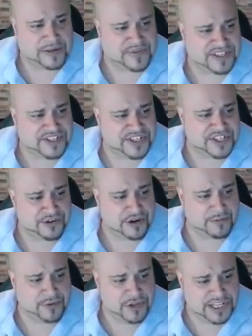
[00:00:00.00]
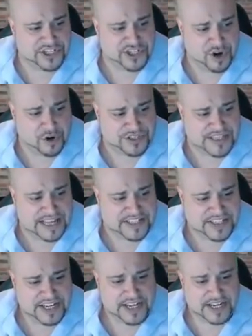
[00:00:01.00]
this. You know, I'm really choked
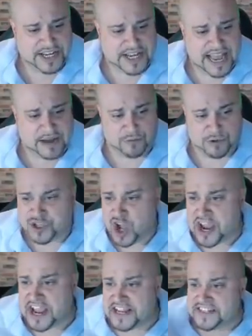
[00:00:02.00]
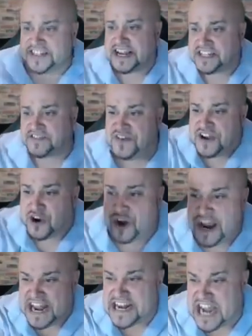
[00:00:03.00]
that... And we're talking six-figure
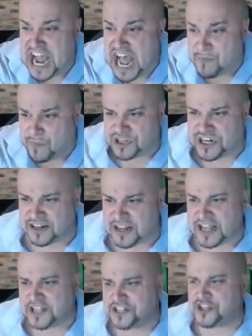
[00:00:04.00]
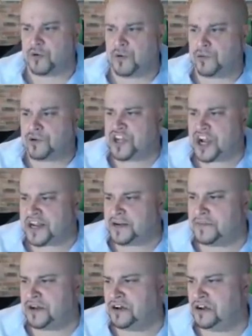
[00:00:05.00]
income. We're not, so when we're talking about,